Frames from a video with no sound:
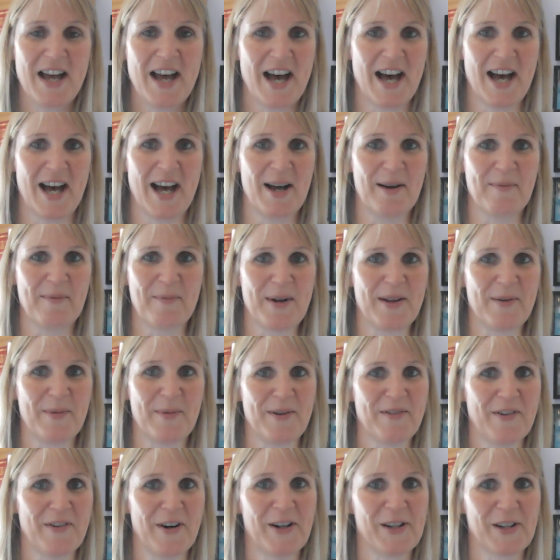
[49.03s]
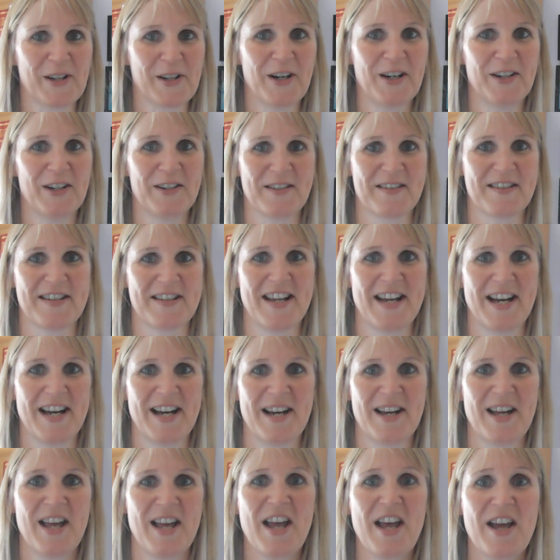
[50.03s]
Um, we, we've all got
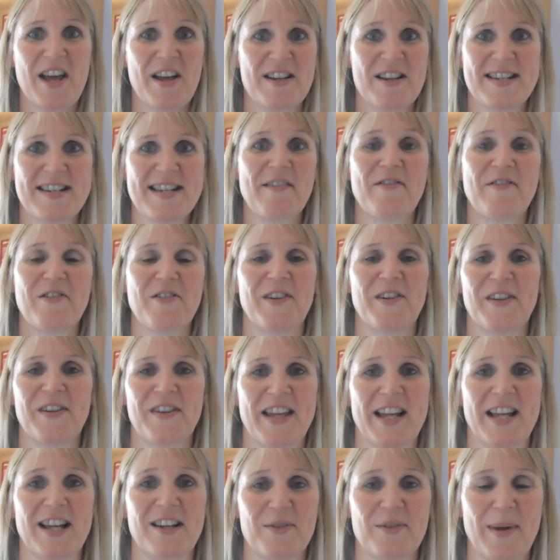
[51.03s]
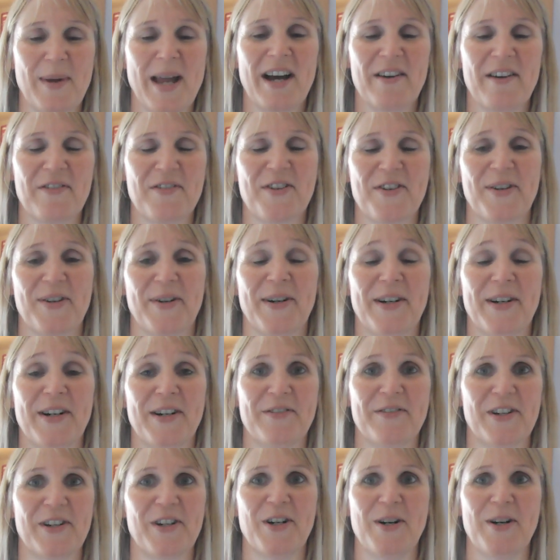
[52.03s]
uh, several things we have to
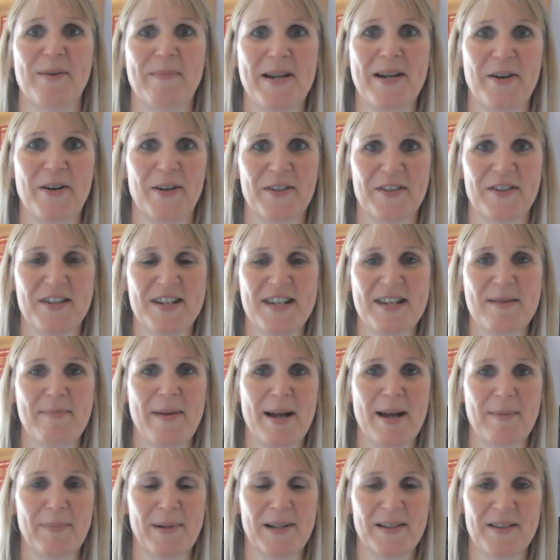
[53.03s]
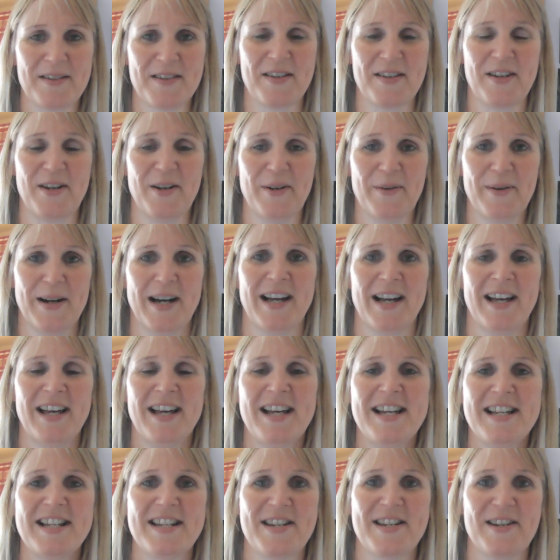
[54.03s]
overcome in order to be able to uh,
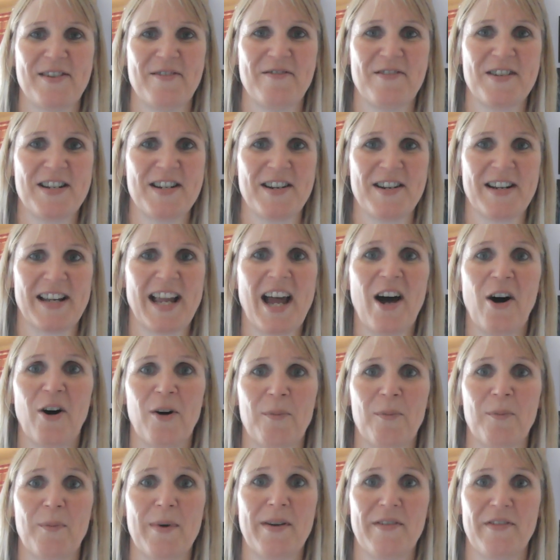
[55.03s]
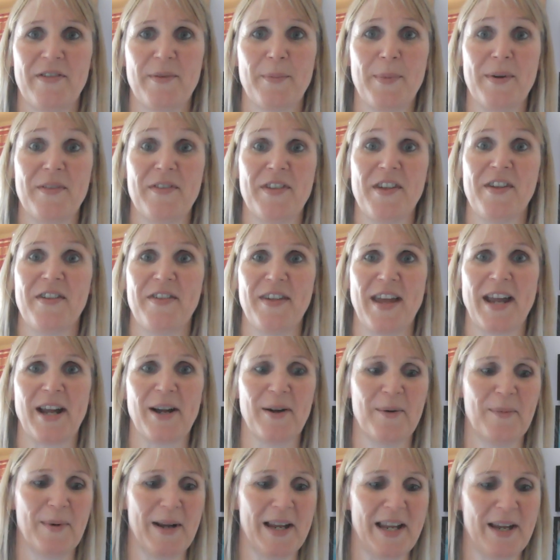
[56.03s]
to to get on with with the
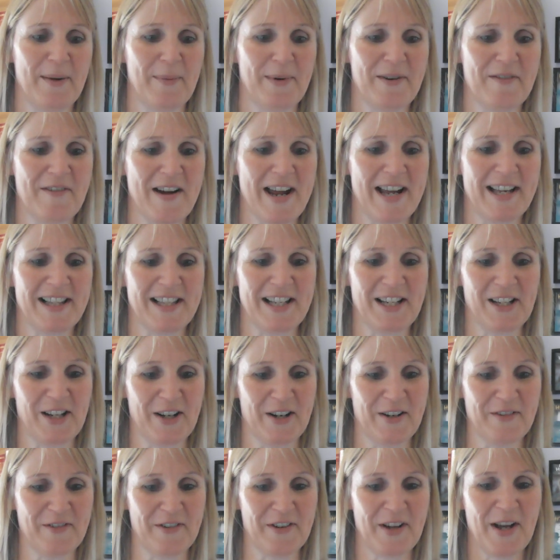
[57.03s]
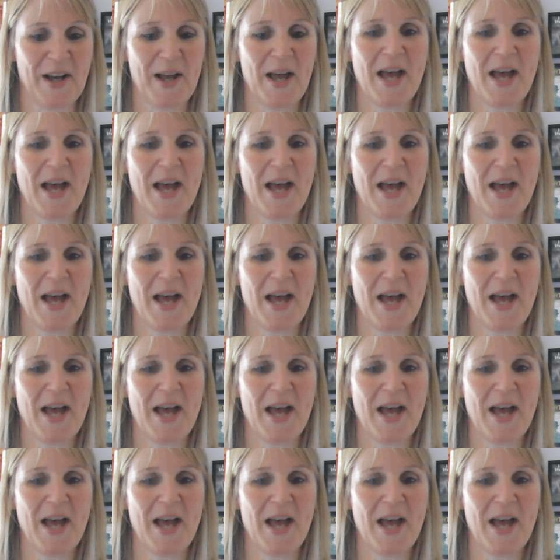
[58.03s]
thing we we really love.